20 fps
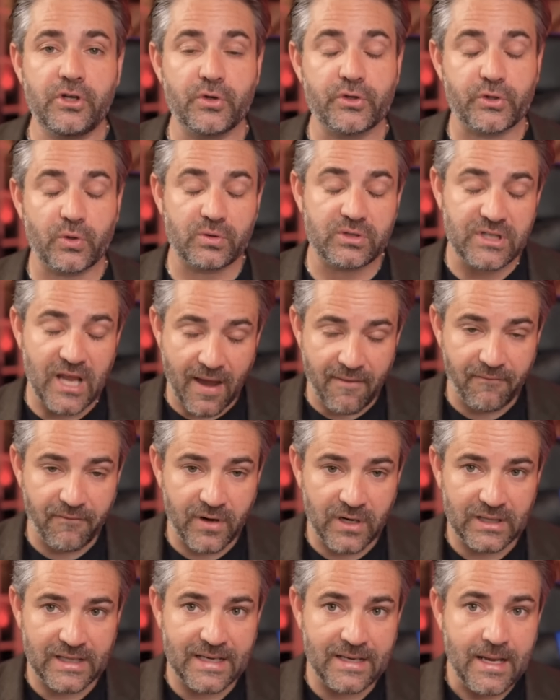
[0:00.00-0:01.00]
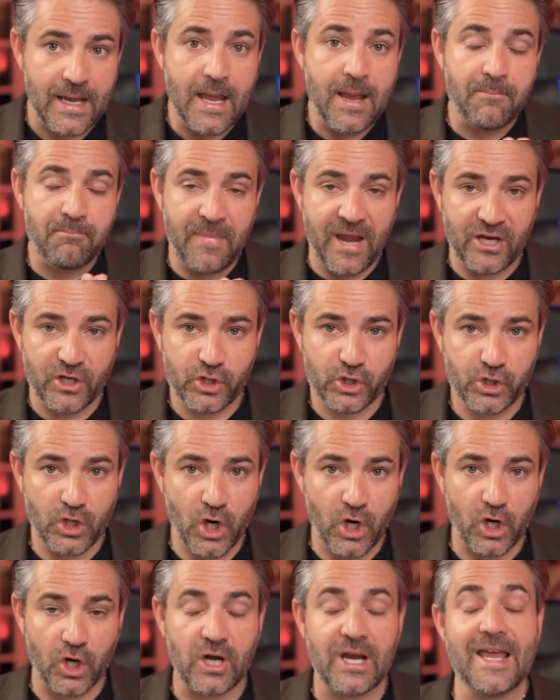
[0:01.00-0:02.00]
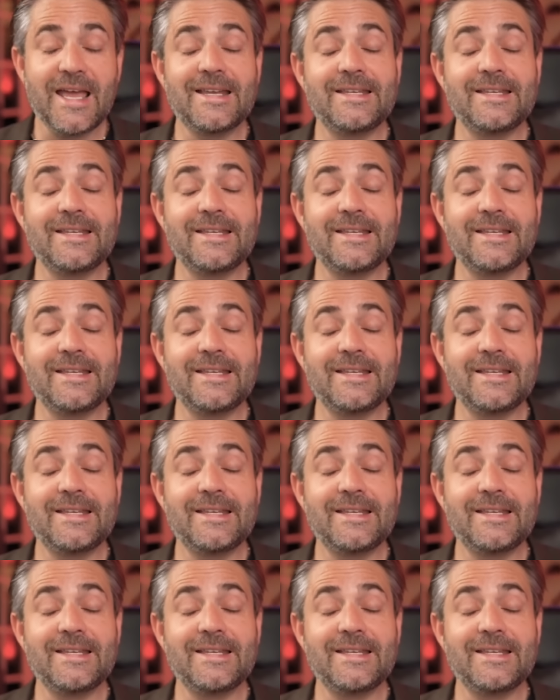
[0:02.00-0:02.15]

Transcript: So definitely make sure